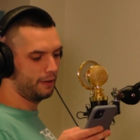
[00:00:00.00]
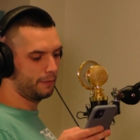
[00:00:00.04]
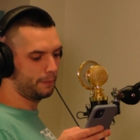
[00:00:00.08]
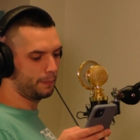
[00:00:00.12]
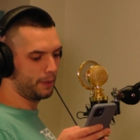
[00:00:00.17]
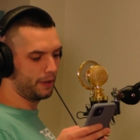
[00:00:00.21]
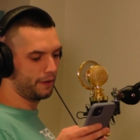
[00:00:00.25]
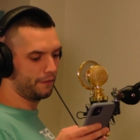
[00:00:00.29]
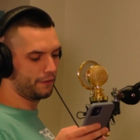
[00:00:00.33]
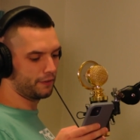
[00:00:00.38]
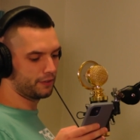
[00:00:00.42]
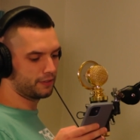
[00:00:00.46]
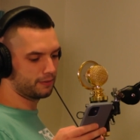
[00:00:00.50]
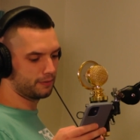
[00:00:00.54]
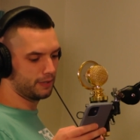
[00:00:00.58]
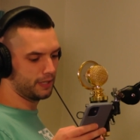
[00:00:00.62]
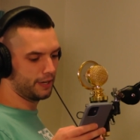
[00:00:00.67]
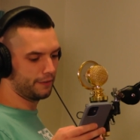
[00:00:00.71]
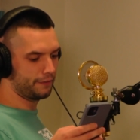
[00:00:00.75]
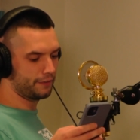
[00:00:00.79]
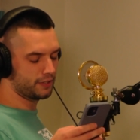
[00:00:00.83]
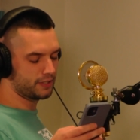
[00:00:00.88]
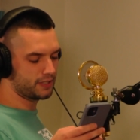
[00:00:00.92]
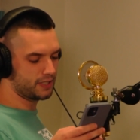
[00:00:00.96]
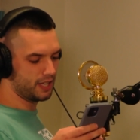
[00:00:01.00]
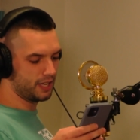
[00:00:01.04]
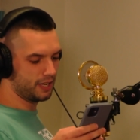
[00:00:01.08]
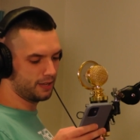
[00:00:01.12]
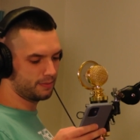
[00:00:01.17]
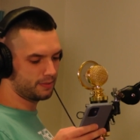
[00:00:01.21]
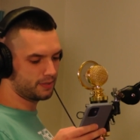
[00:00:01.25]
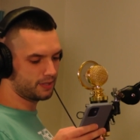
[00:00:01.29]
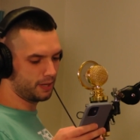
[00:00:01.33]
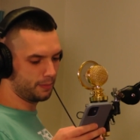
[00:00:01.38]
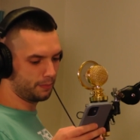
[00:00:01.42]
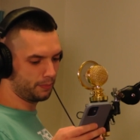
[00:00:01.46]
playing for three different
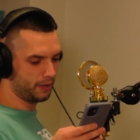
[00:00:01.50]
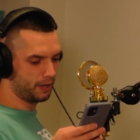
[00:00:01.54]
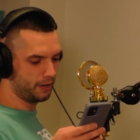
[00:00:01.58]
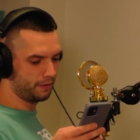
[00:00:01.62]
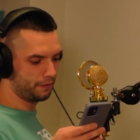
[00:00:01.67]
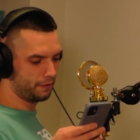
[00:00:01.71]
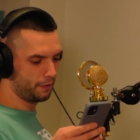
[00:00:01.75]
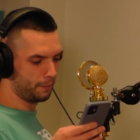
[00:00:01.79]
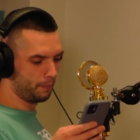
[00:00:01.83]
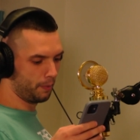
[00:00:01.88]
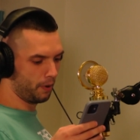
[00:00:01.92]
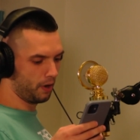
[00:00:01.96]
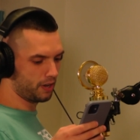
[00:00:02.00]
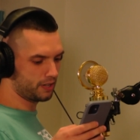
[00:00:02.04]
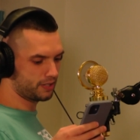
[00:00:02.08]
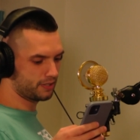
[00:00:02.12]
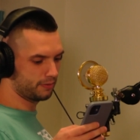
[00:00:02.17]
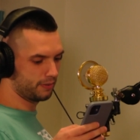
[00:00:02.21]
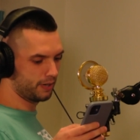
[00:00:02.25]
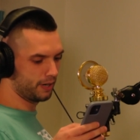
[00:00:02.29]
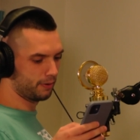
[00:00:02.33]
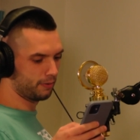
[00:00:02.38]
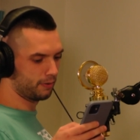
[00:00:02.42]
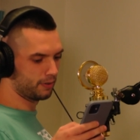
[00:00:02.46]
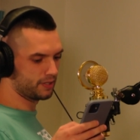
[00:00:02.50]
teams. He played for Boston where he won